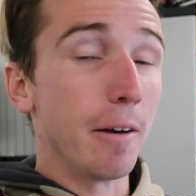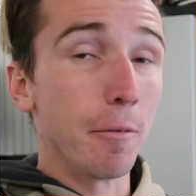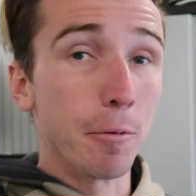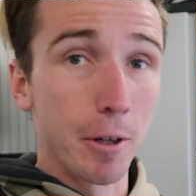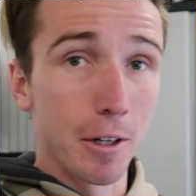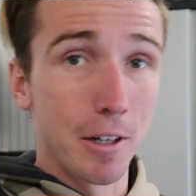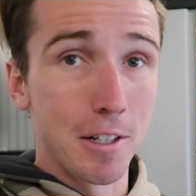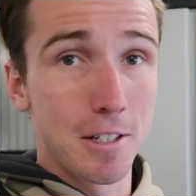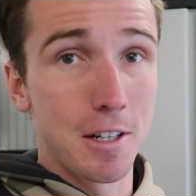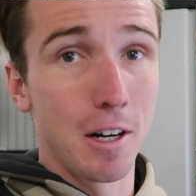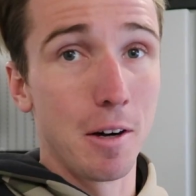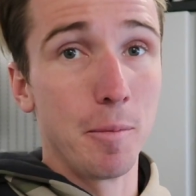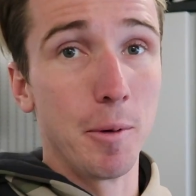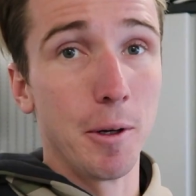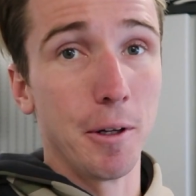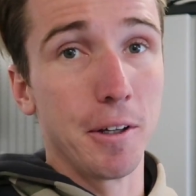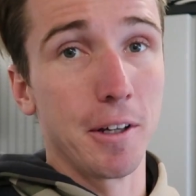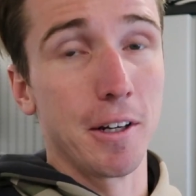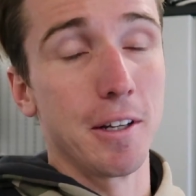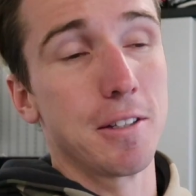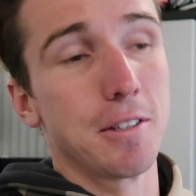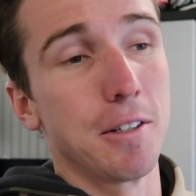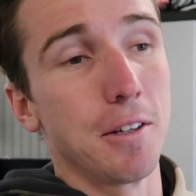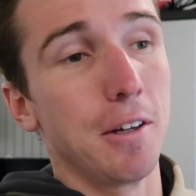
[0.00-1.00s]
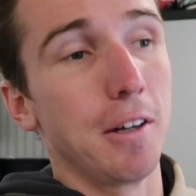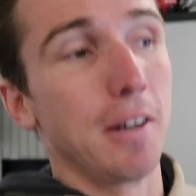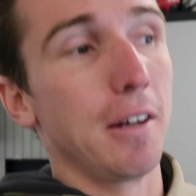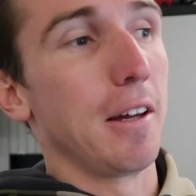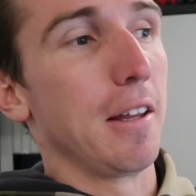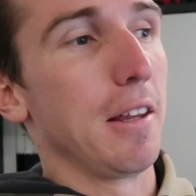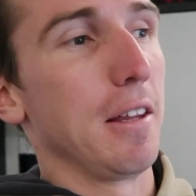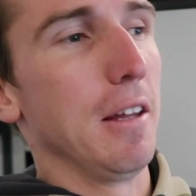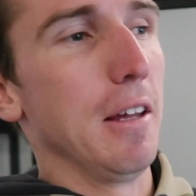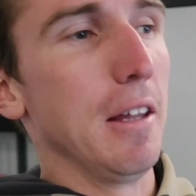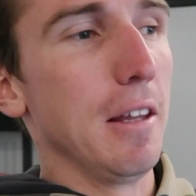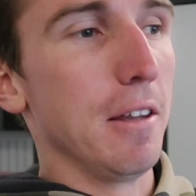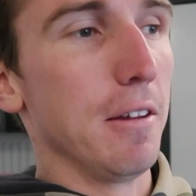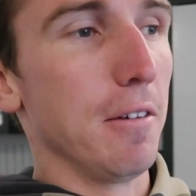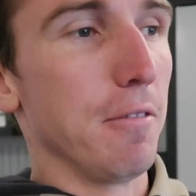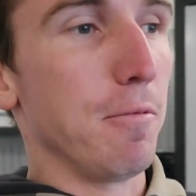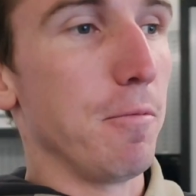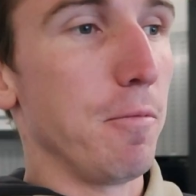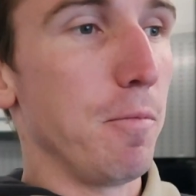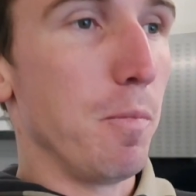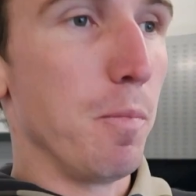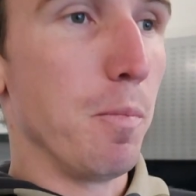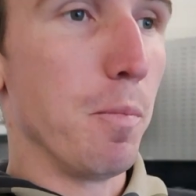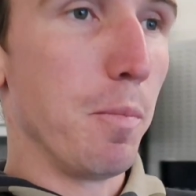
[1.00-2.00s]
then we're gonna start building it. So
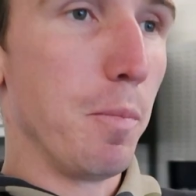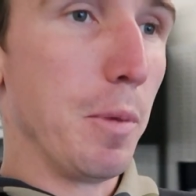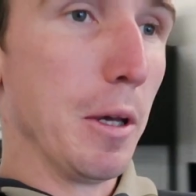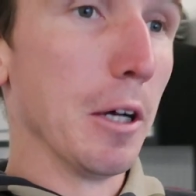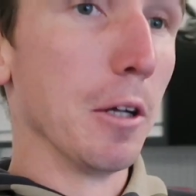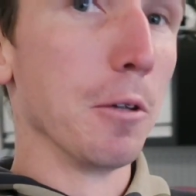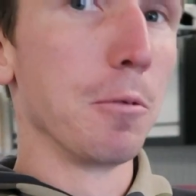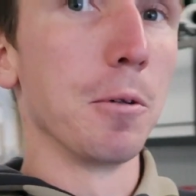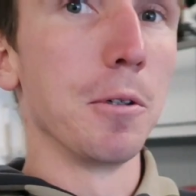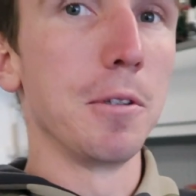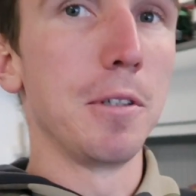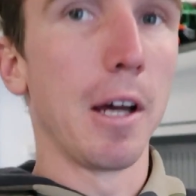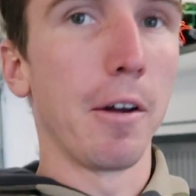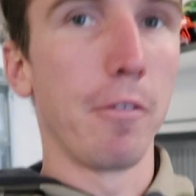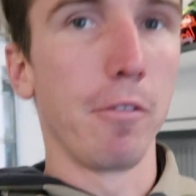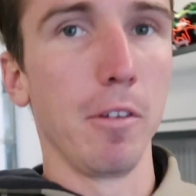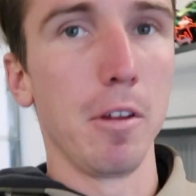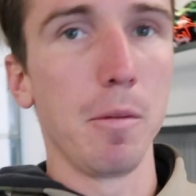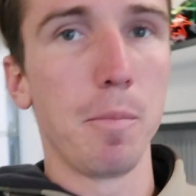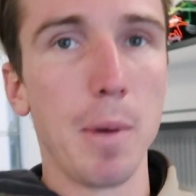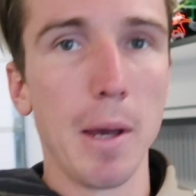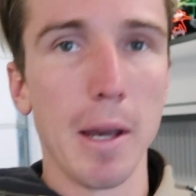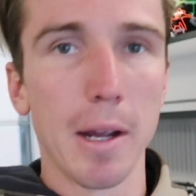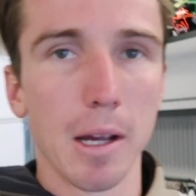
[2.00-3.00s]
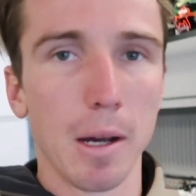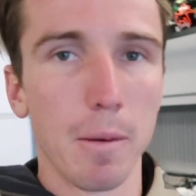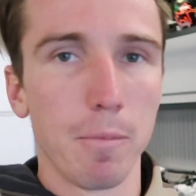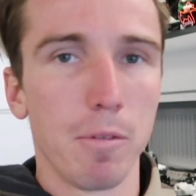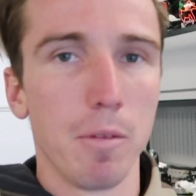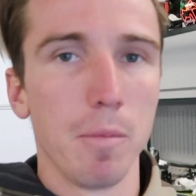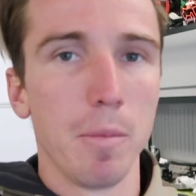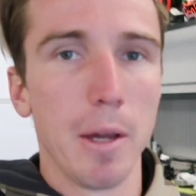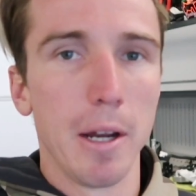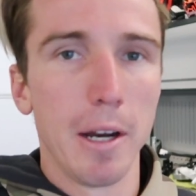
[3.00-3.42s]
the build will definitely pick up from